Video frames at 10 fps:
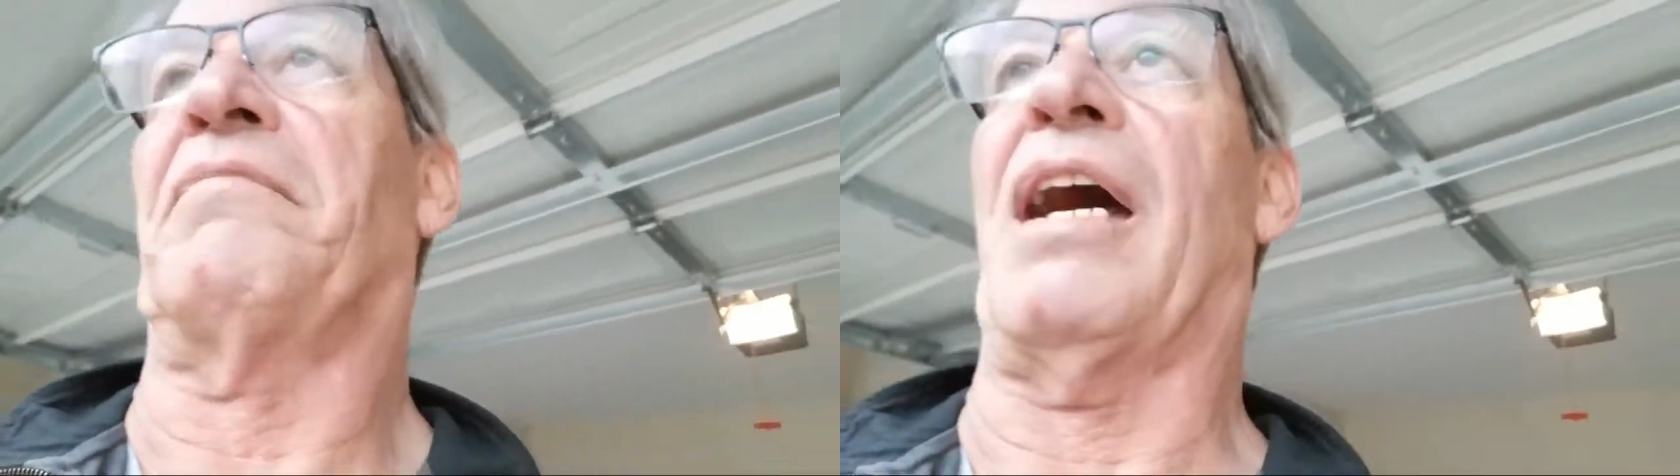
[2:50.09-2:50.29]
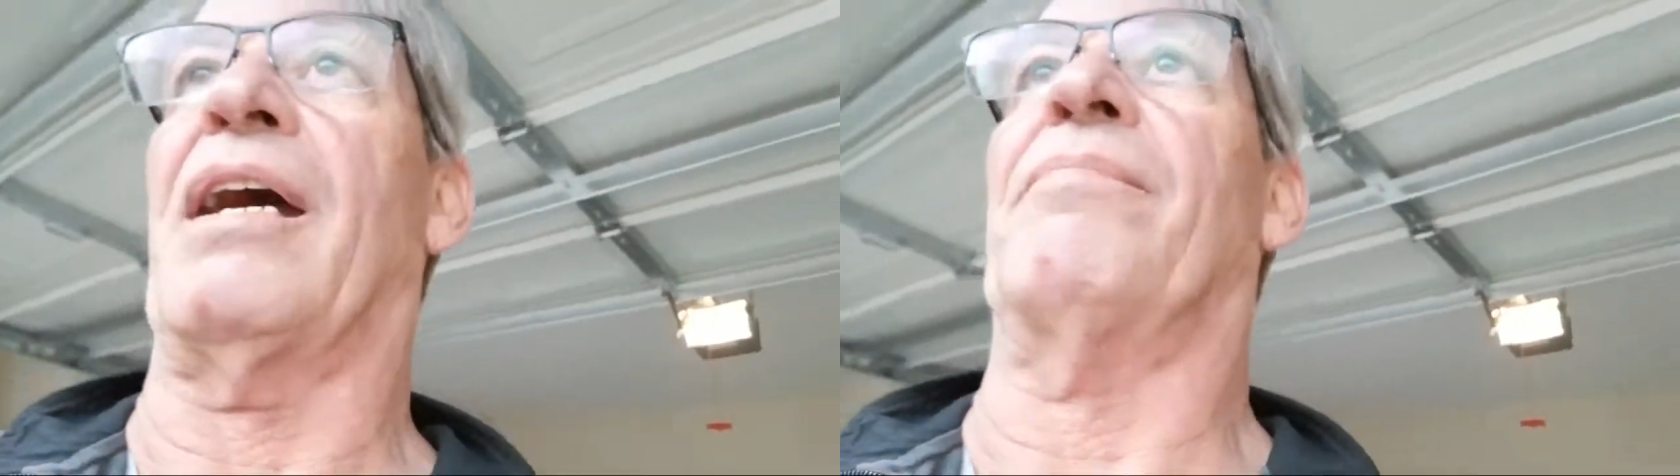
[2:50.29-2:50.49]

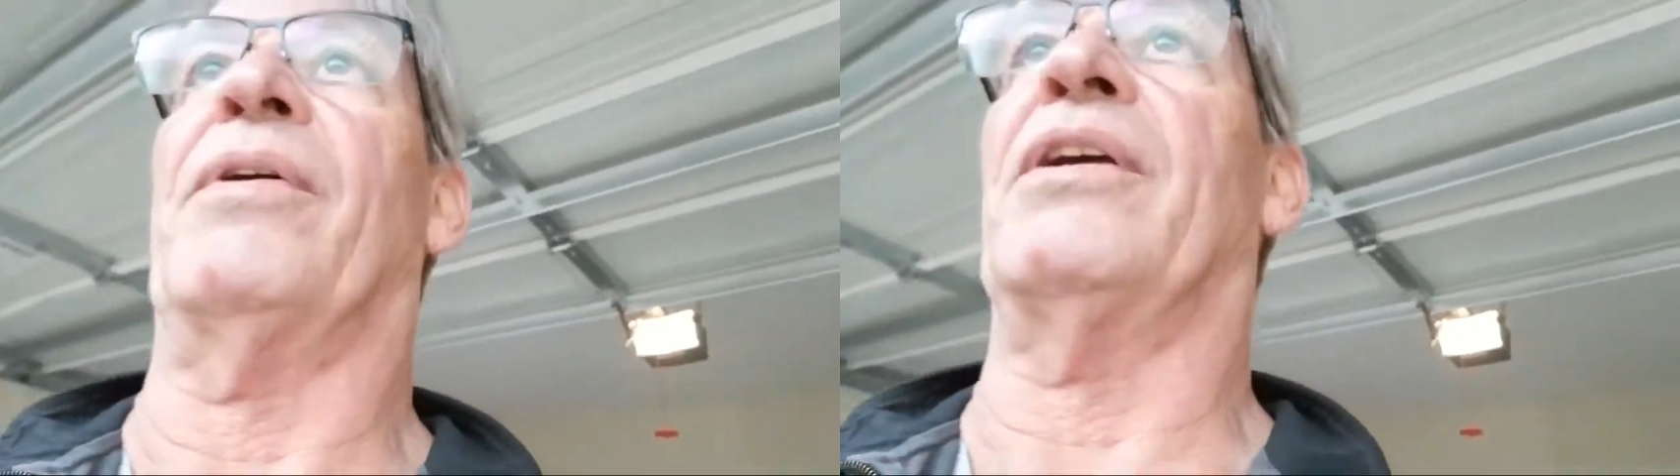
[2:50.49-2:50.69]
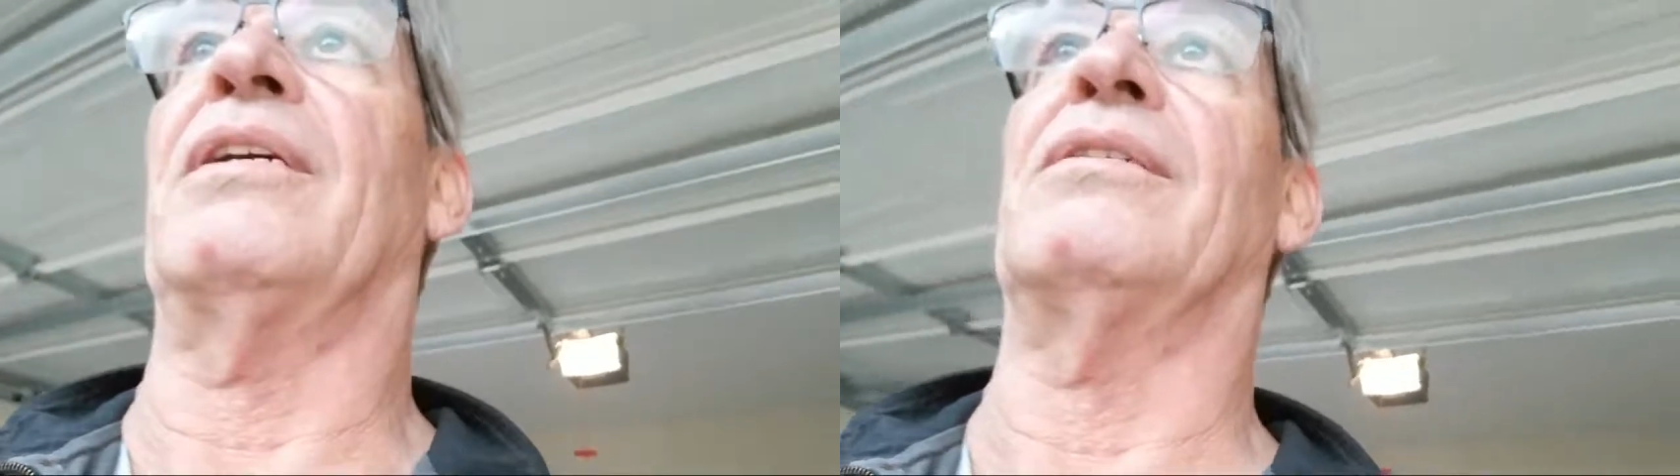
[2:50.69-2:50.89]
I got a
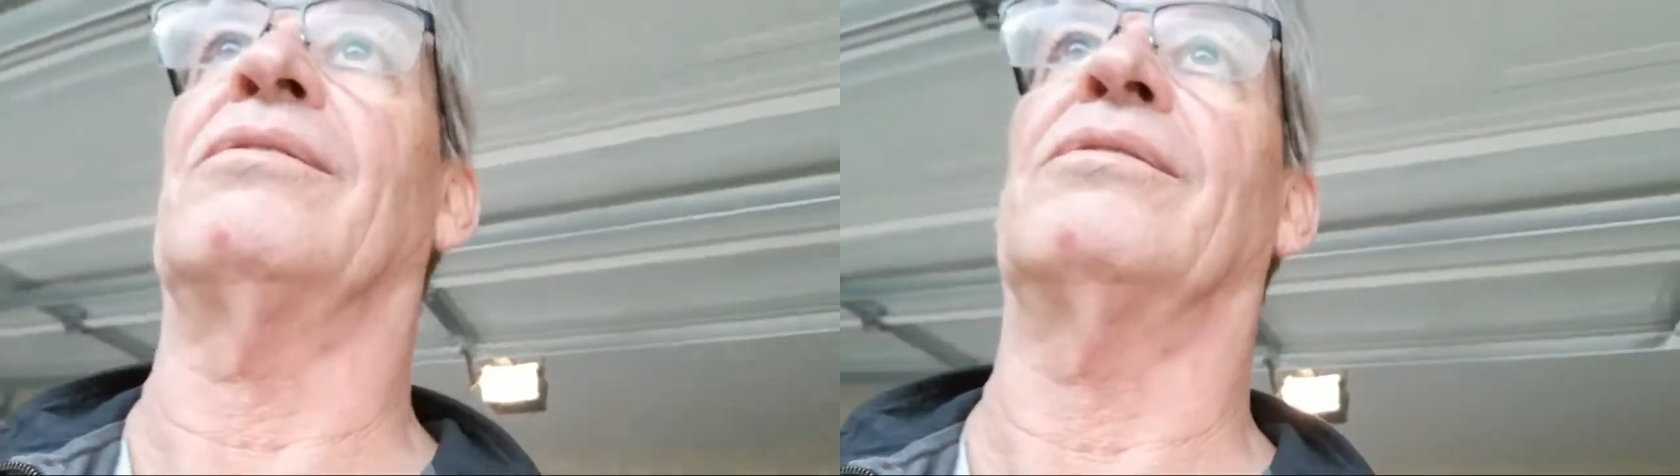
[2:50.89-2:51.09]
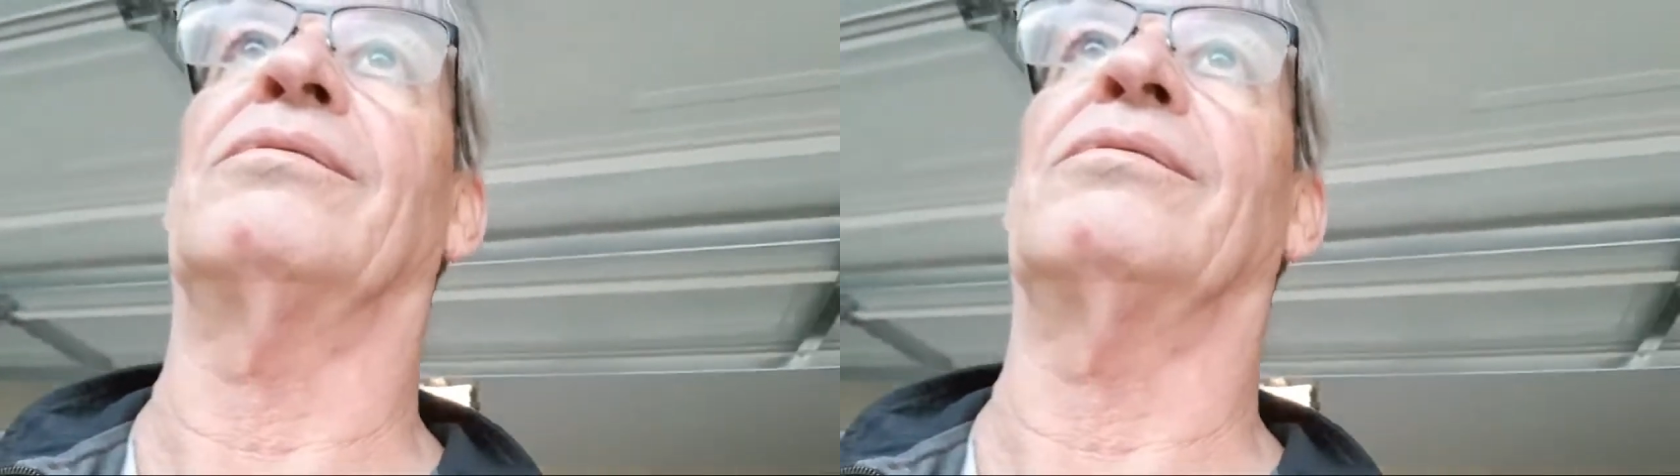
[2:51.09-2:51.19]
buddy who